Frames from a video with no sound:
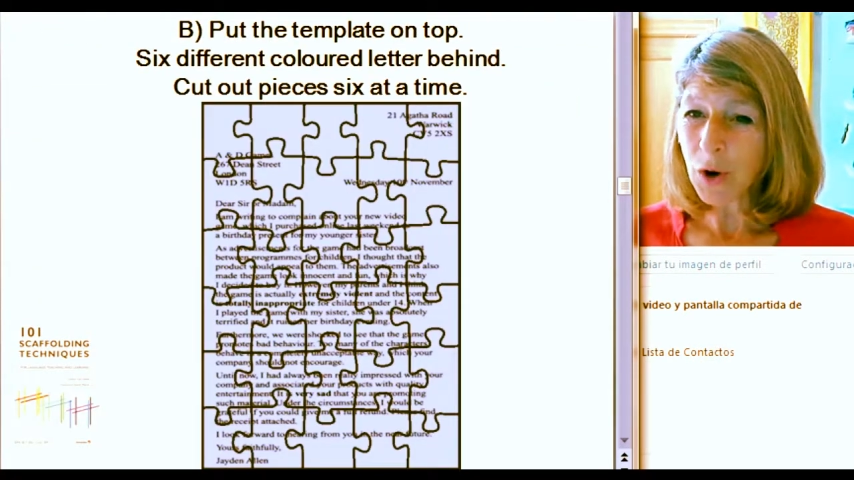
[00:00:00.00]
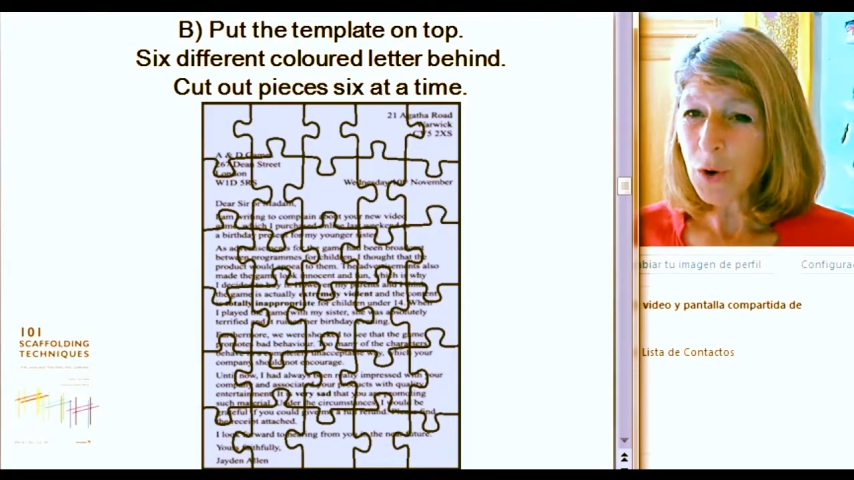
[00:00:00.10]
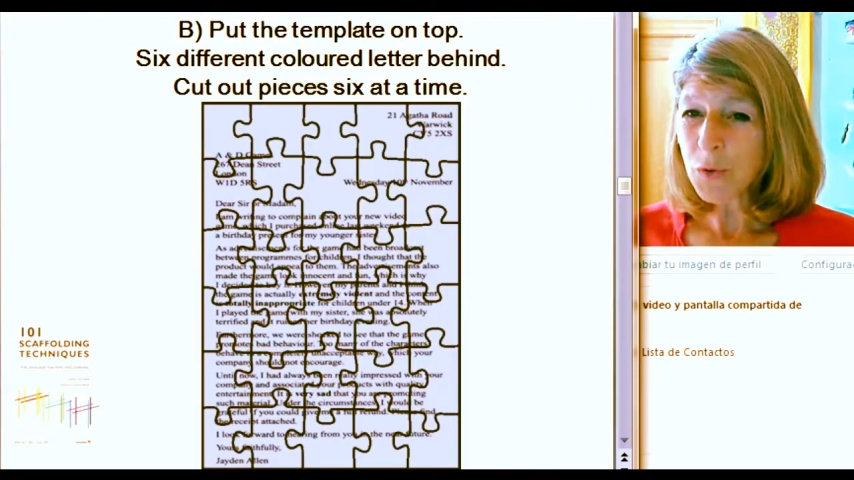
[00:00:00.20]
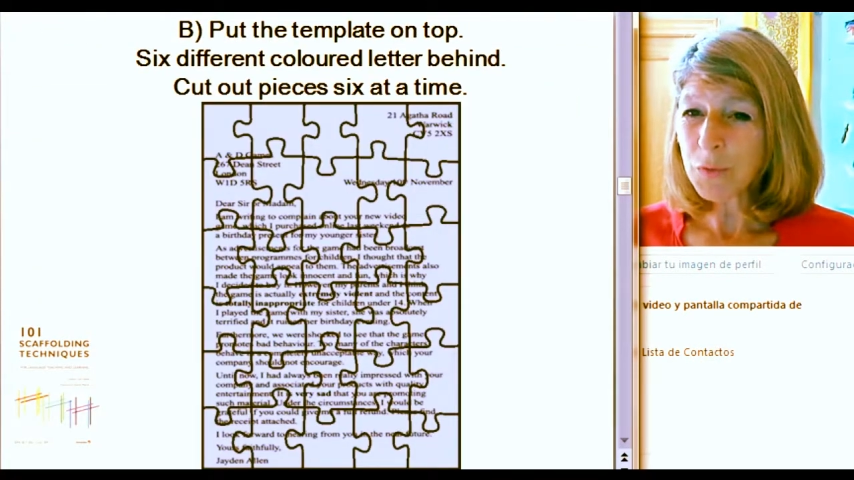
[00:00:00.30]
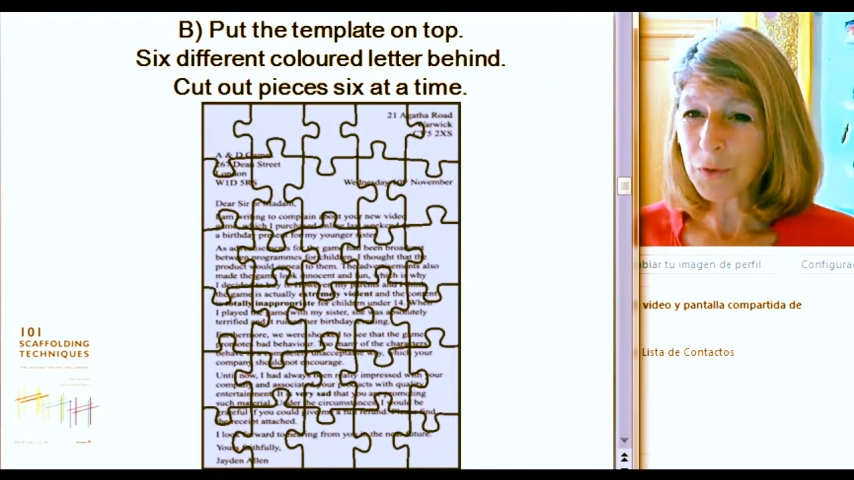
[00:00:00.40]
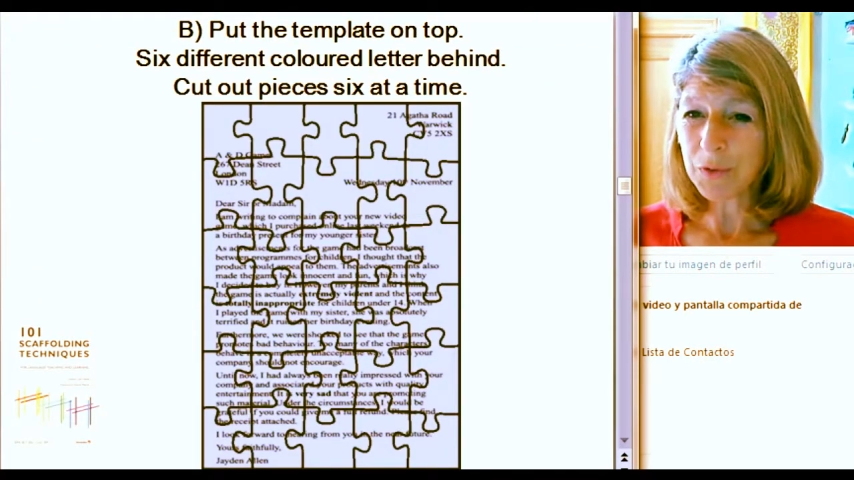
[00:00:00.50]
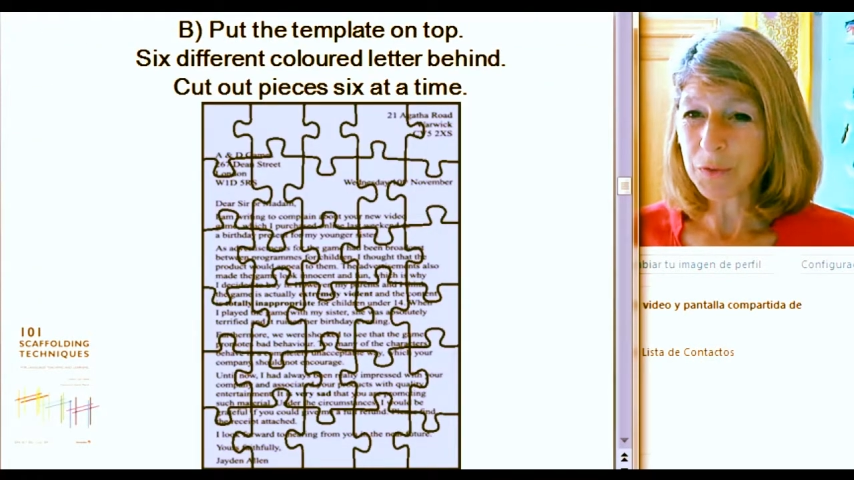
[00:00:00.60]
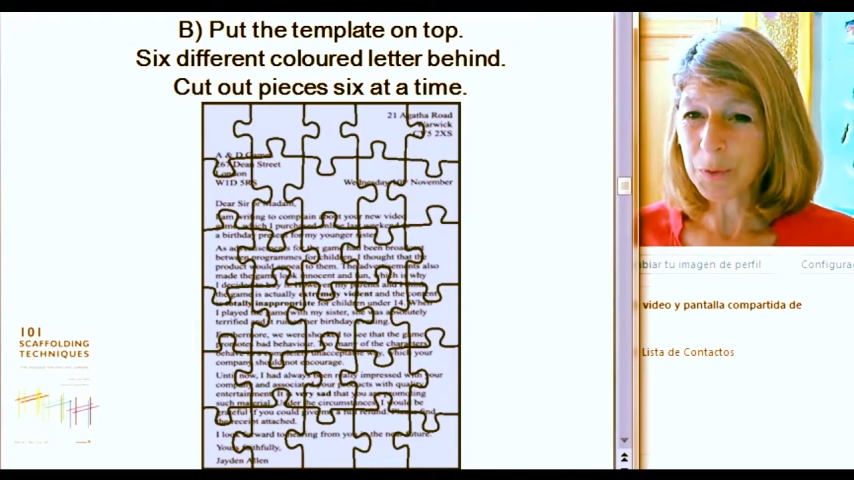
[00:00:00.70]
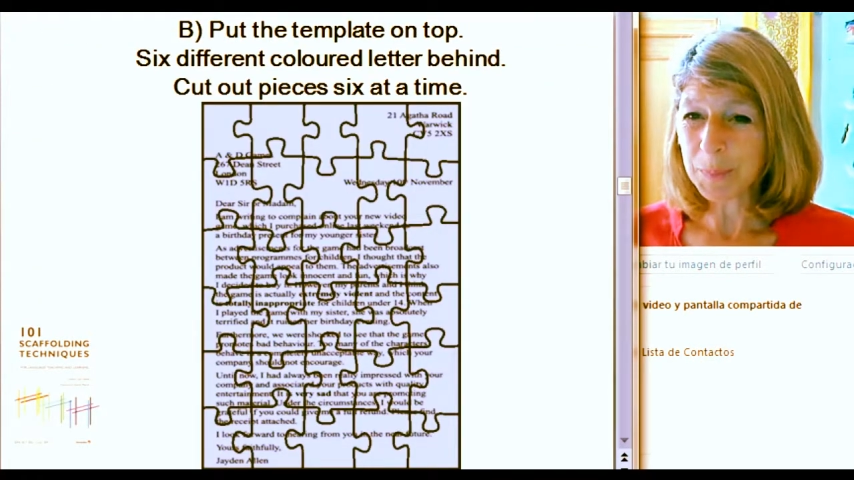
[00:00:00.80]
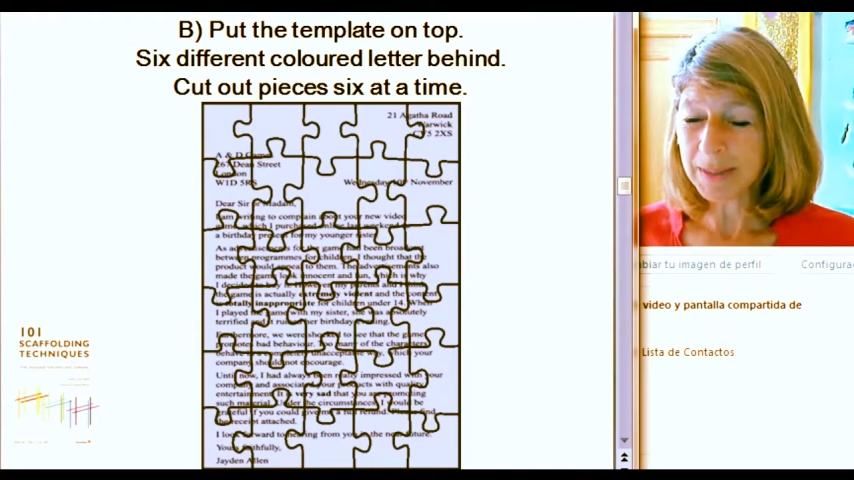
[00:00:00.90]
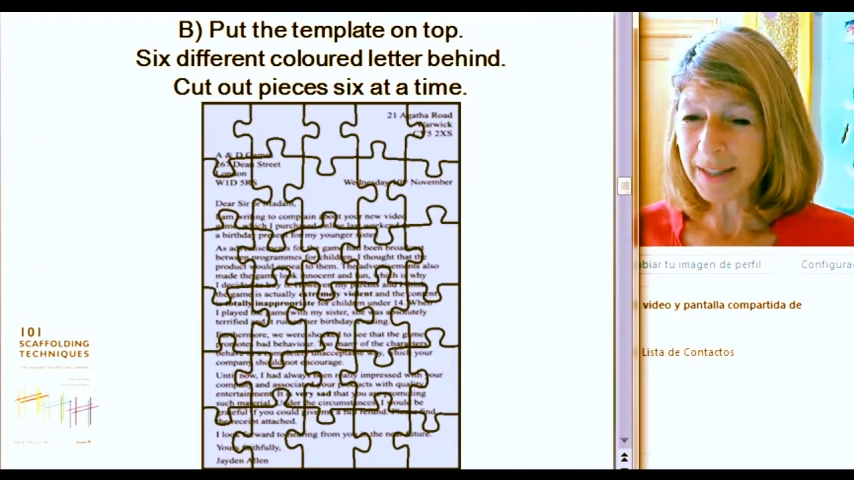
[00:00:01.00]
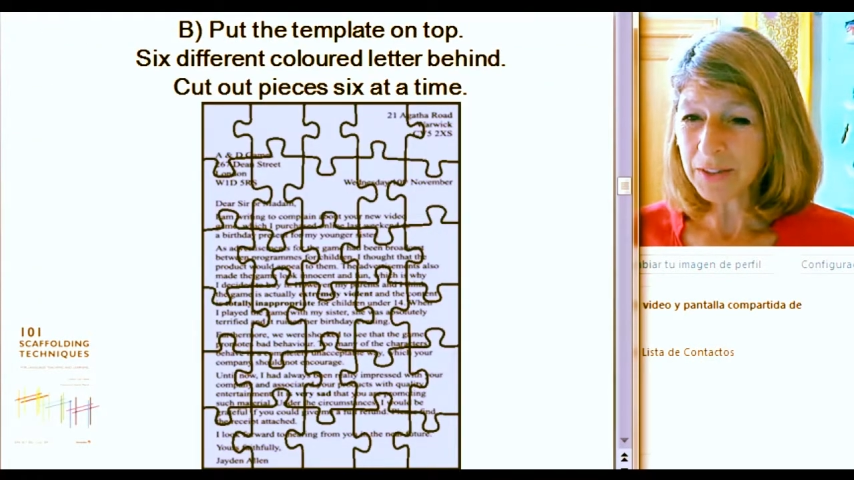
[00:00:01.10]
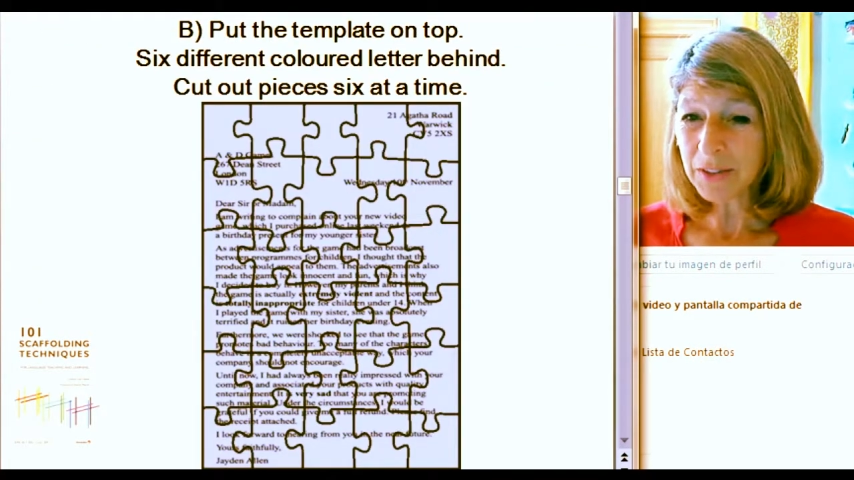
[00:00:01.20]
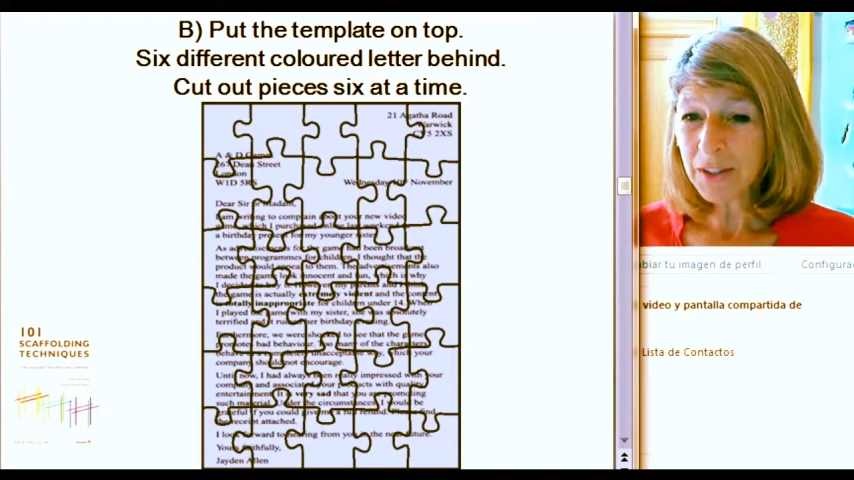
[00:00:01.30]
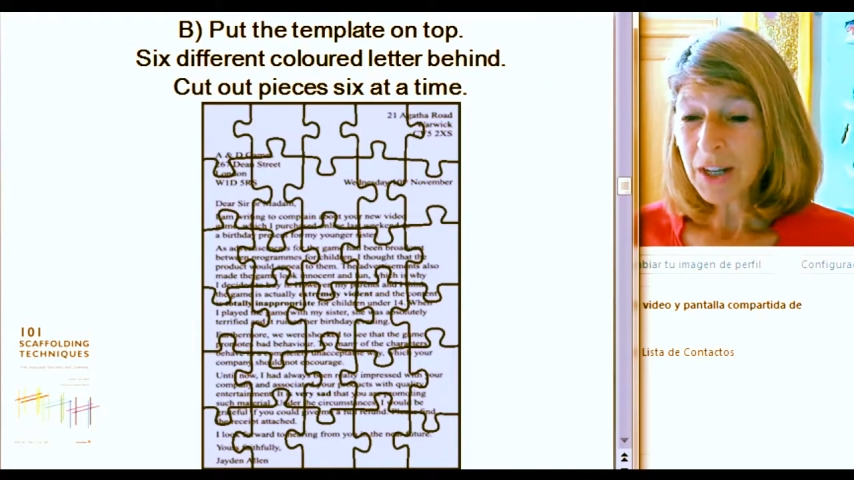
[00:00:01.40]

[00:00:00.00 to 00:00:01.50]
over the formal letter.